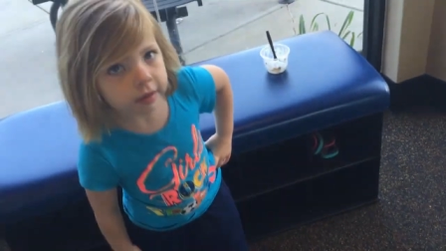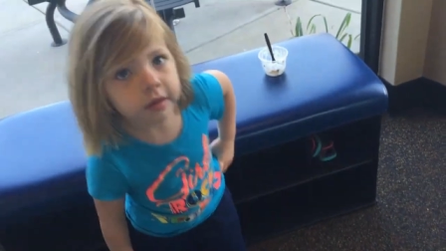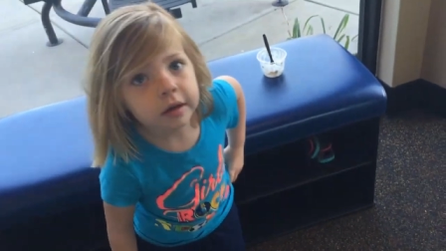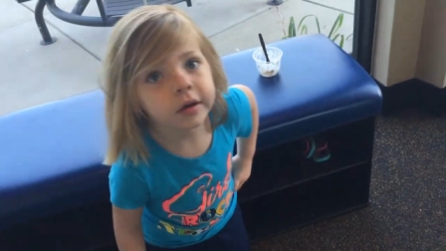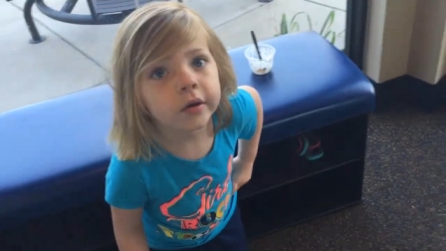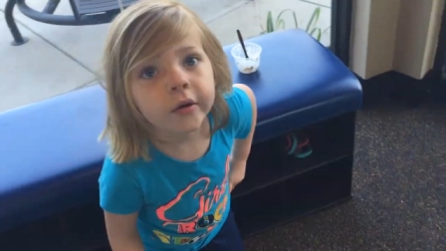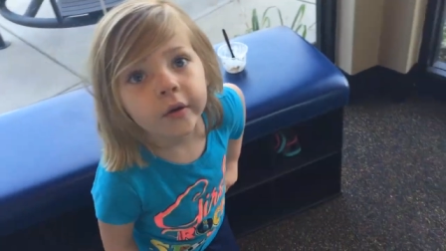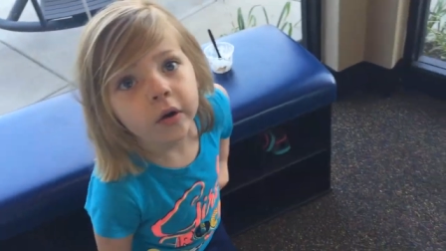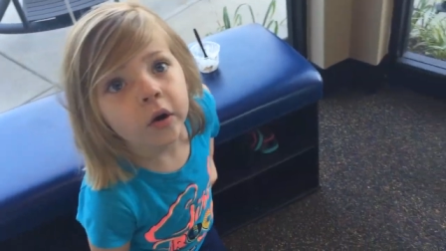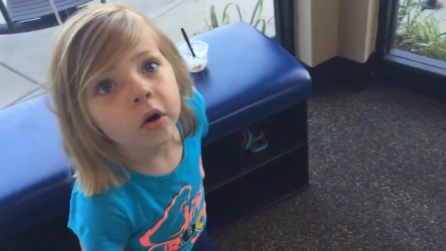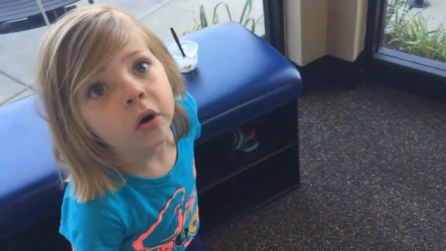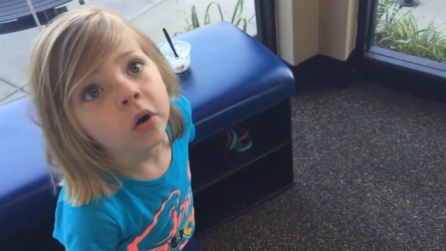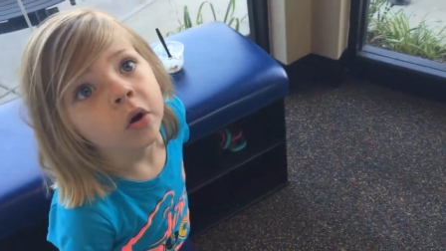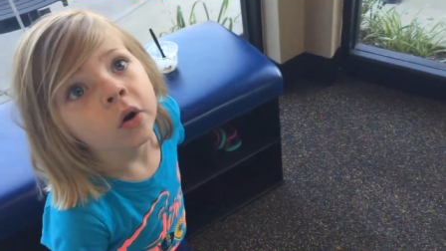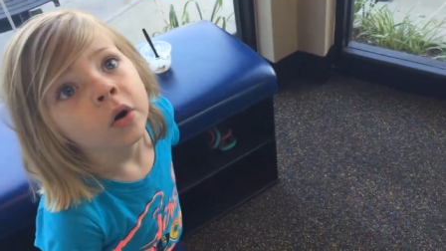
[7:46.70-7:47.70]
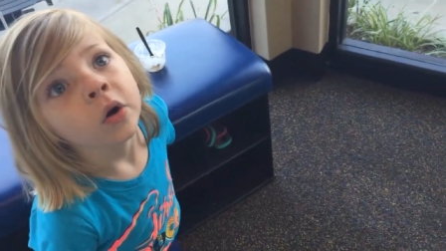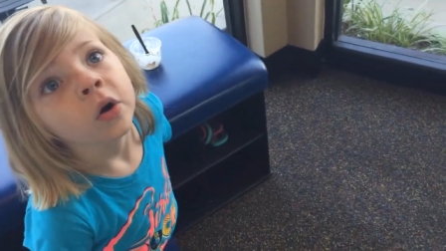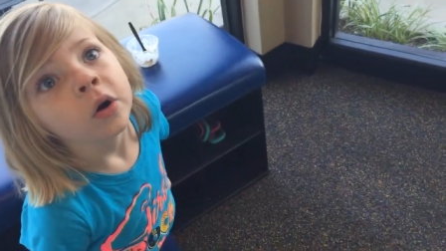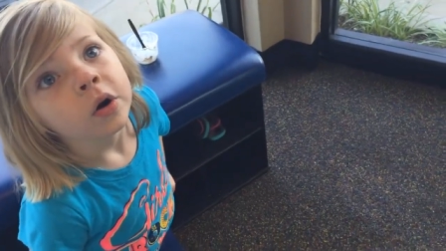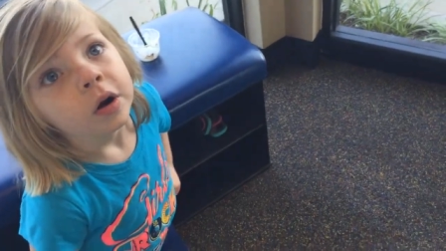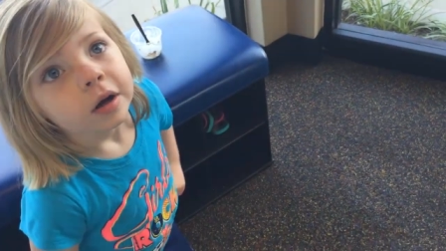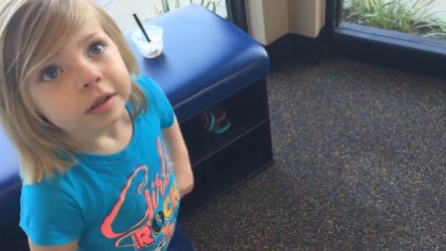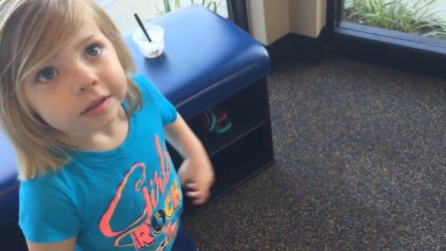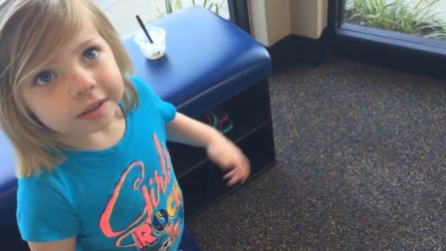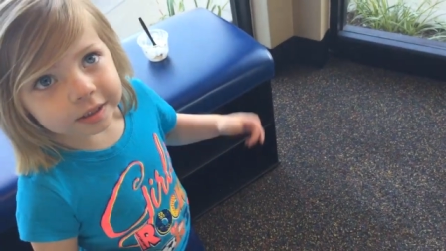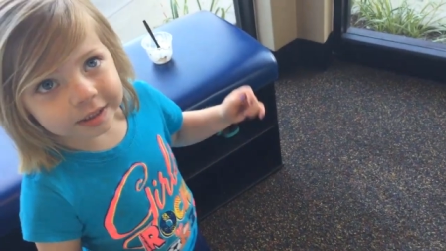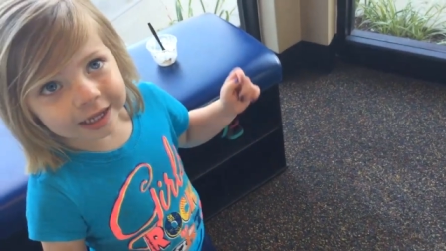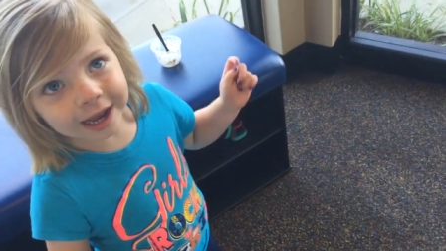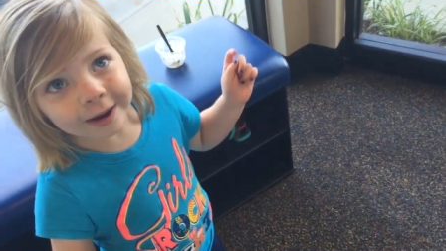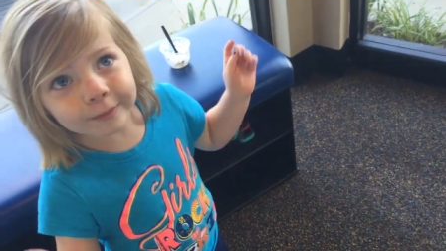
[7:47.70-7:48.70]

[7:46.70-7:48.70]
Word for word: a good one too. This is one.